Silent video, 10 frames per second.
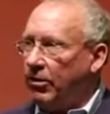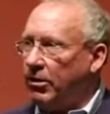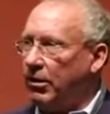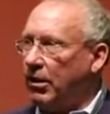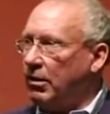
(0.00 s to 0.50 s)

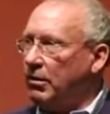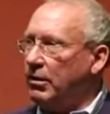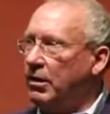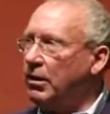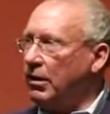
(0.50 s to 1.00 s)
There are
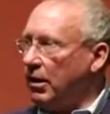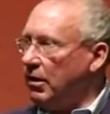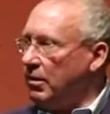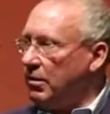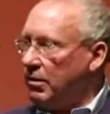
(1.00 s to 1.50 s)

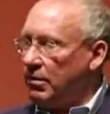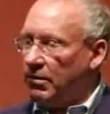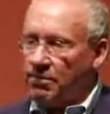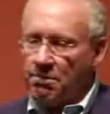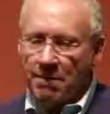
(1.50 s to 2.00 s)
literally
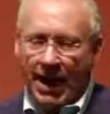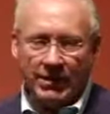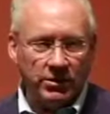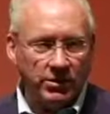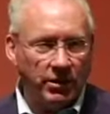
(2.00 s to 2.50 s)

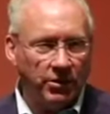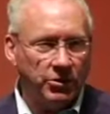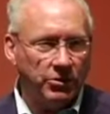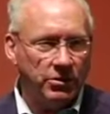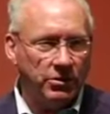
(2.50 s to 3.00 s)
masses in
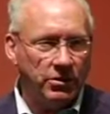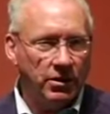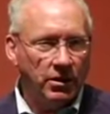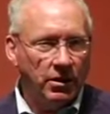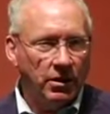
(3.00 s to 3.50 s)
our churches.